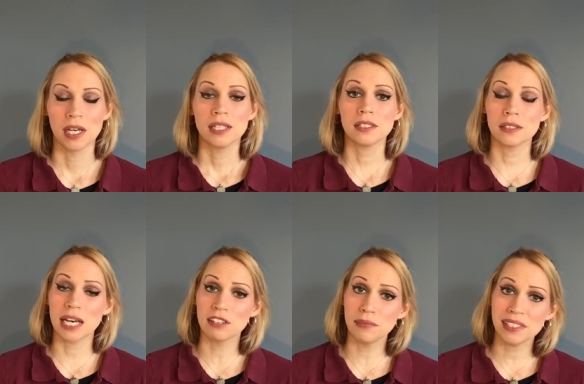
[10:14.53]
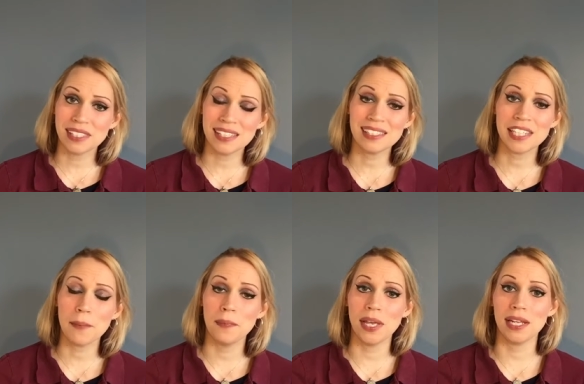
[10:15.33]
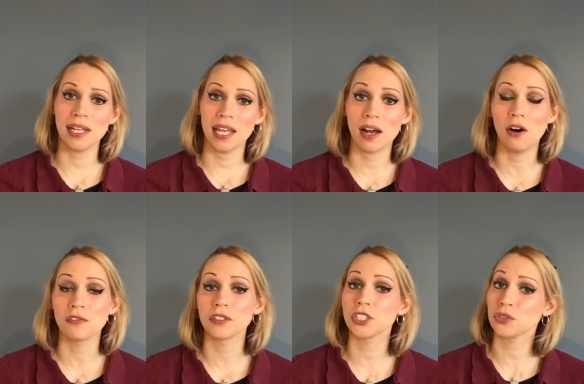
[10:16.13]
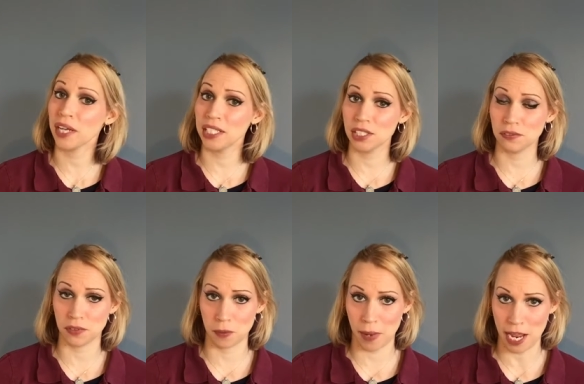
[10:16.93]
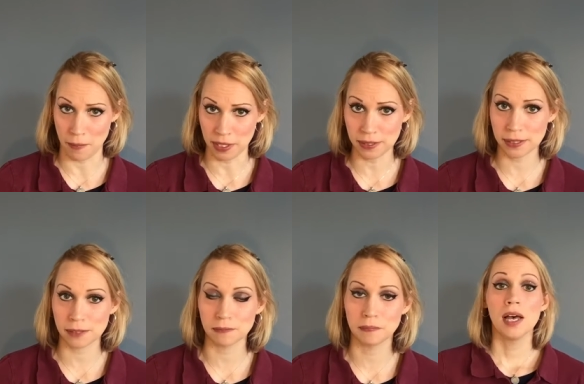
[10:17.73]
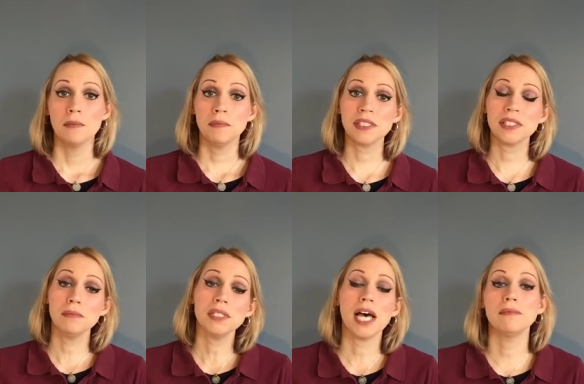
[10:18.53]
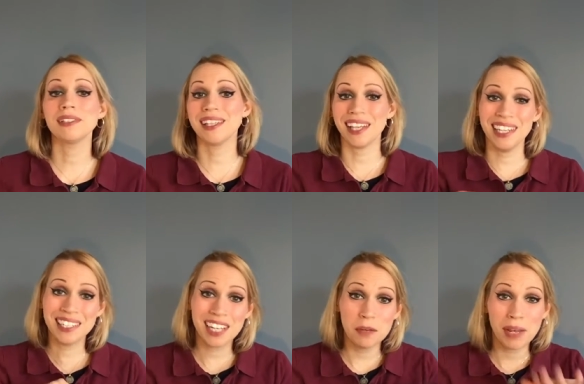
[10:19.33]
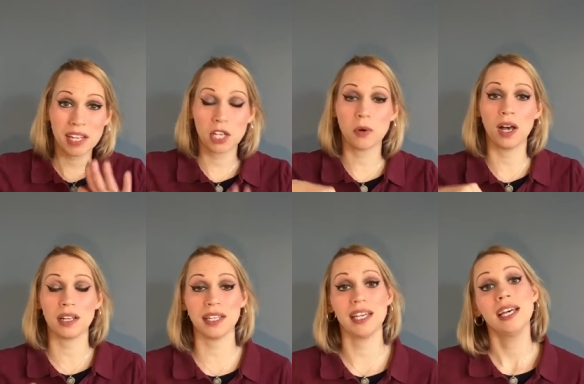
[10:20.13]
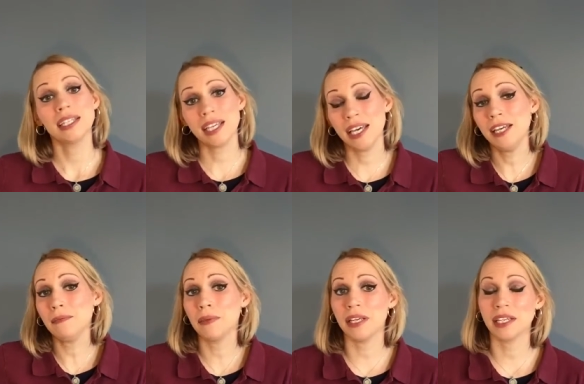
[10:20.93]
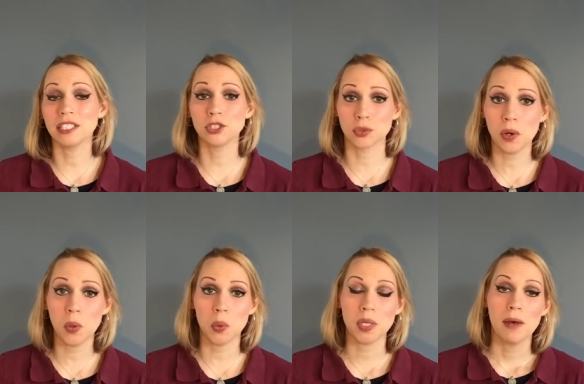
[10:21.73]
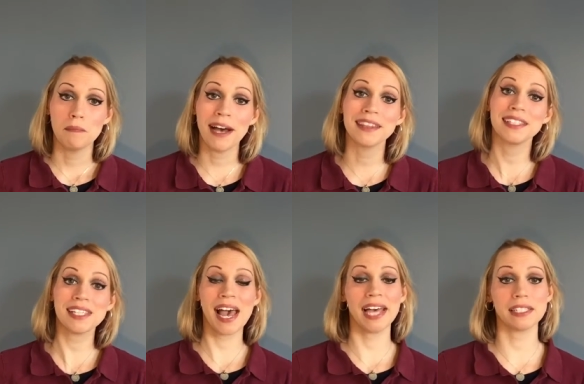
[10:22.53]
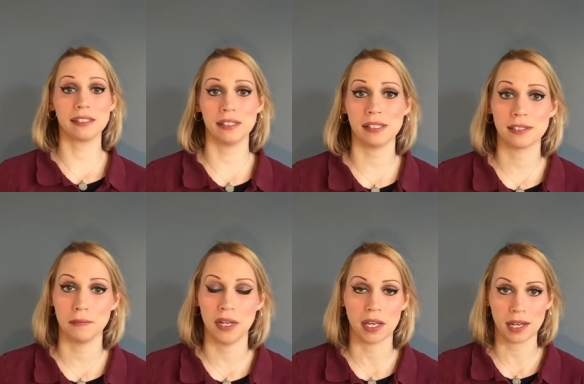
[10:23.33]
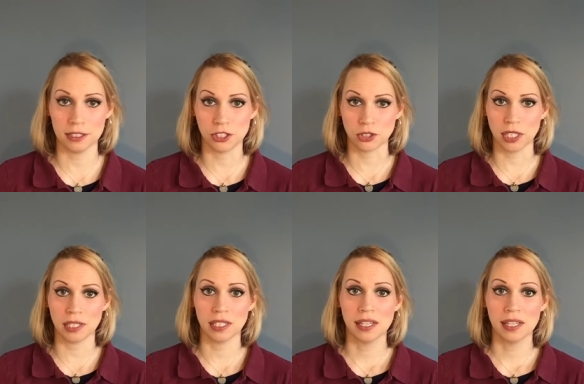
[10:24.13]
So the government does step in and offer transfer payments, but sometimes the income inequality can be controlled by the tax system in a country.